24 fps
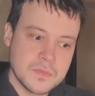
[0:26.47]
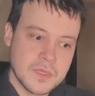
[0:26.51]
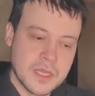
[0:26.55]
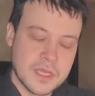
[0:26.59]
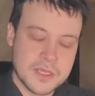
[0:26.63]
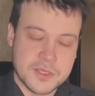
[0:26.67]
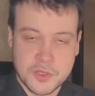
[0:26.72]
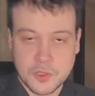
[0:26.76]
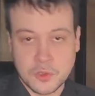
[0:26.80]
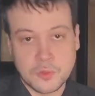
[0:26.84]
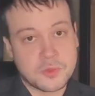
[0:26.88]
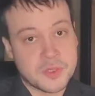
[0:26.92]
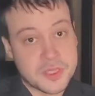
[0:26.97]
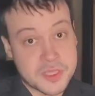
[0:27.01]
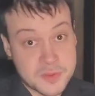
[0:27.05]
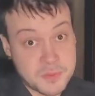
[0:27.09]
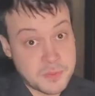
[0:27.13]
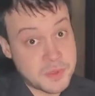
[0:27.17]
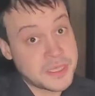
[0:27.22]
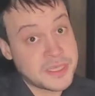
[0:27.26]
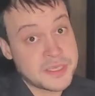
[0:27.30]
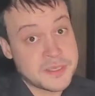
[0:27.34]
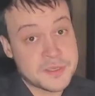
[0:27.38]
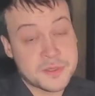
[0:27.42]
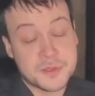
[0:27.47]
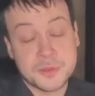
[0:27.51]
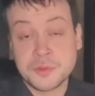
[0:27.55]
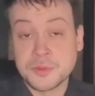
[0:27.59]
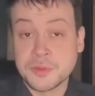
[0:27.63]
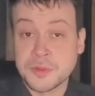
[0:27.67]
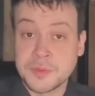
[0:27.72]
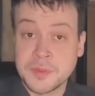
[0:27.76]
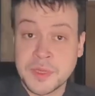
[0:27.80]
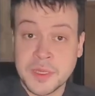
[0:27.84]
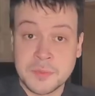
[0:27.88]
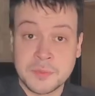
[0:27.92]
As always, please do
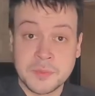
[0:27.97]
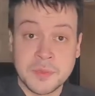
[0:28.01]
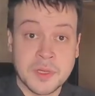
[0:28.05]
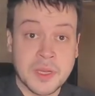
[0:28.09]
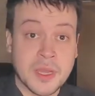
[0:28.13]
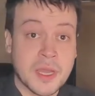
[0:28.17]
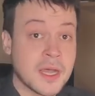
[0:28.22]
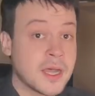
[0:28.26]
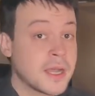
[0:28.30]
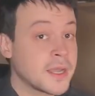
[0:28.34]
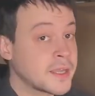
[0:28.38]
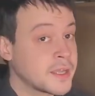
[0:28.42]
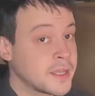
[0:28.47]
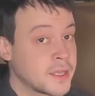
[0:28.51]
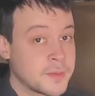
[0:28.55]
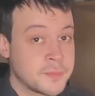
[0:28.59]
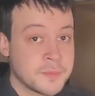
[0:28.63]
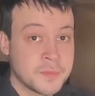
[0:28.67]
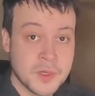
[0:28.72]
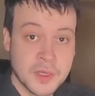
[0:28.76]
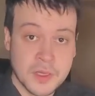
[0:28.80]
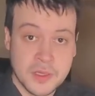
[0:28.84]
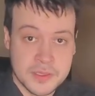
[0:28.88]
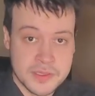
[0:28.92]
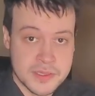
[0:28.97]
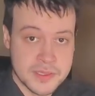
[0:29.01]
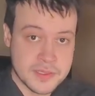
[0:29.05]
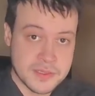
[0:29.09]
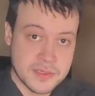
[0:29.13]
remember, I am not